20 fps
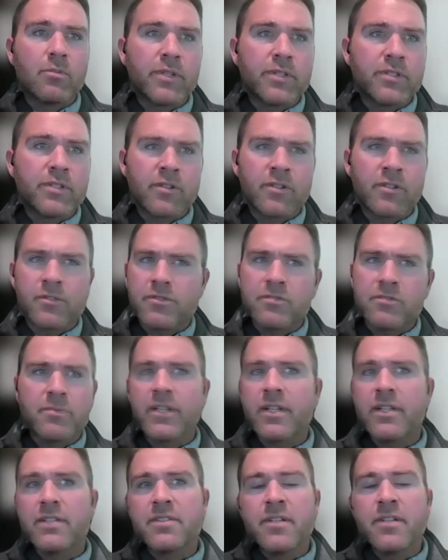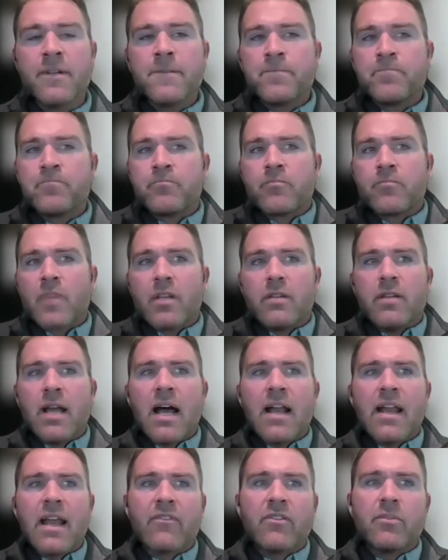precursors, because
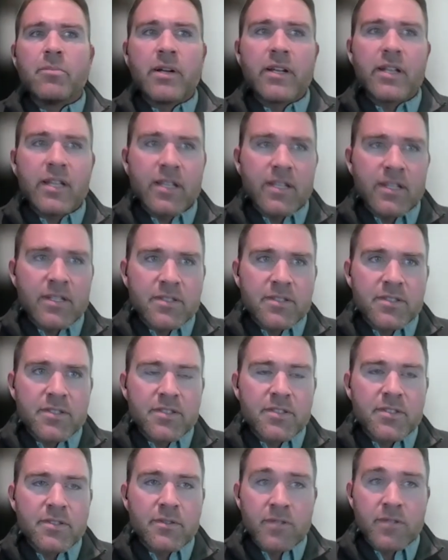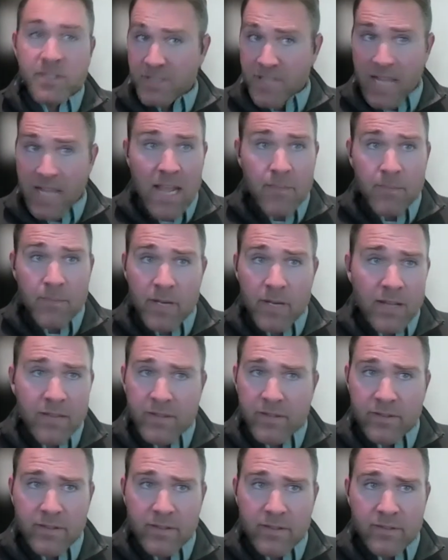Not everybody is the same. And I
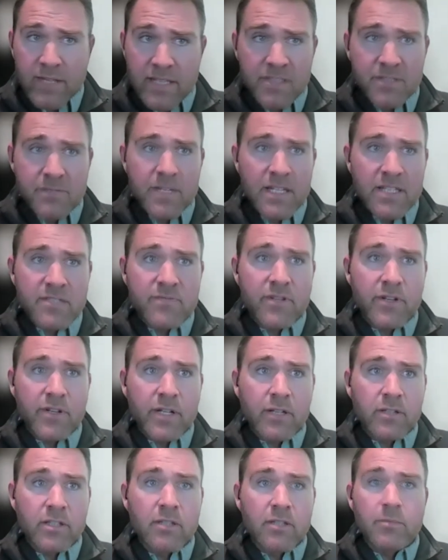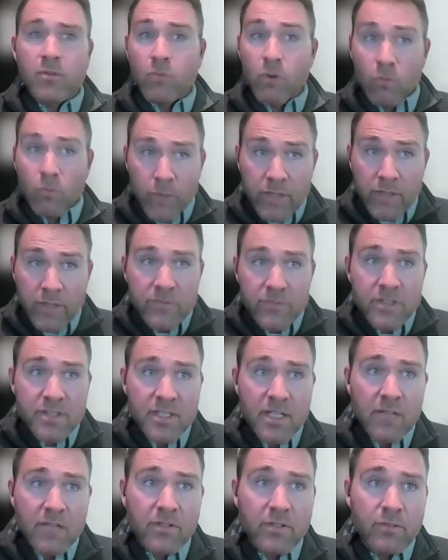think that's very clear. But what we've
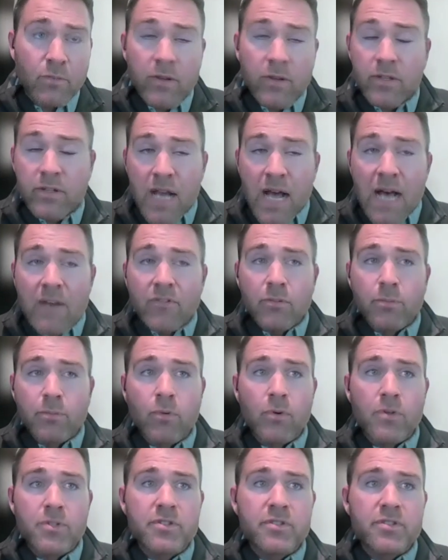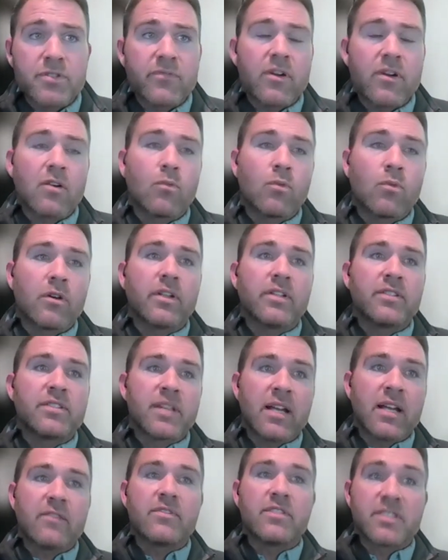discovered, one of the novel portions of our work is
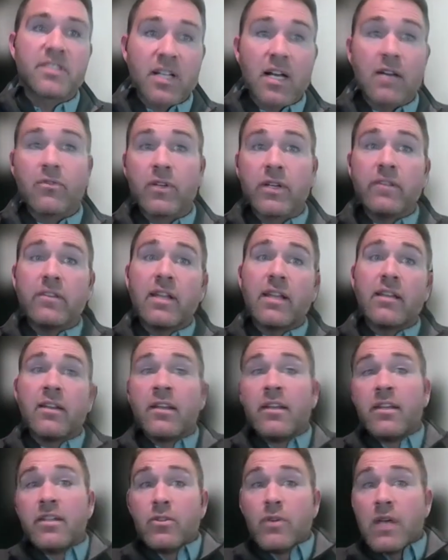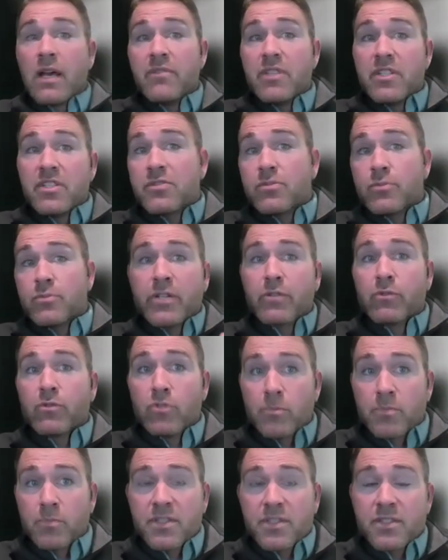kind of discovering that you have these three
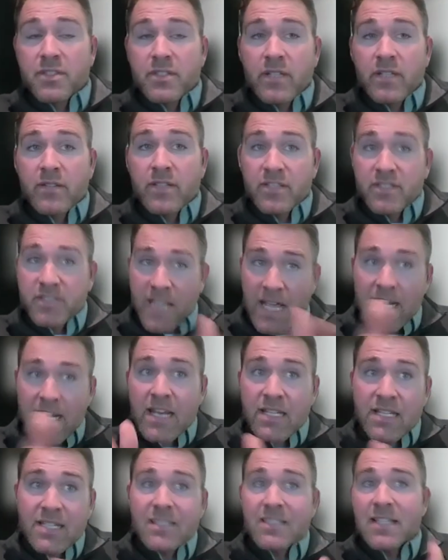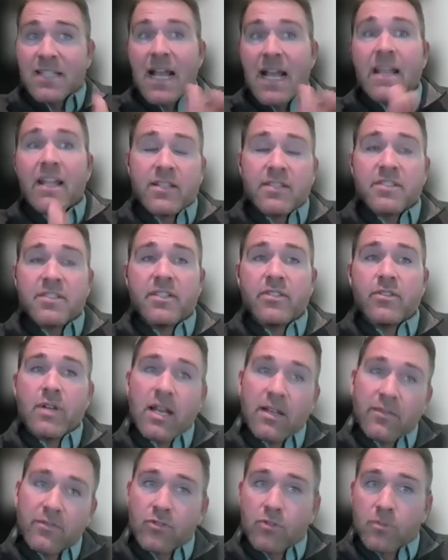groups in this NAD science, and you
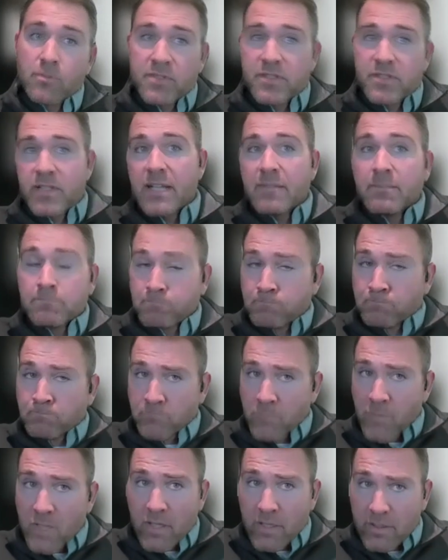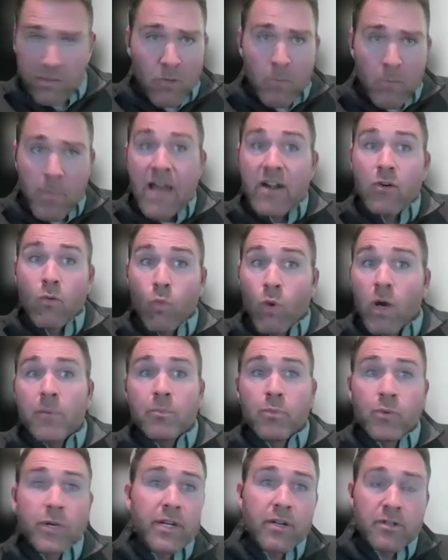have groups that no matter
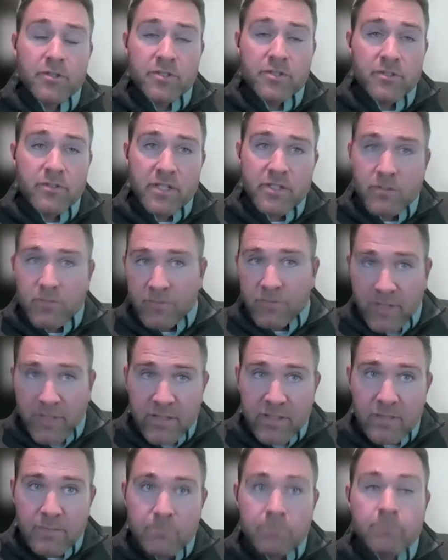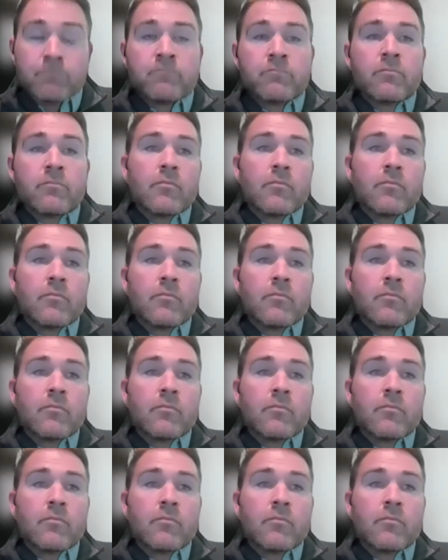what precursor that you feed them,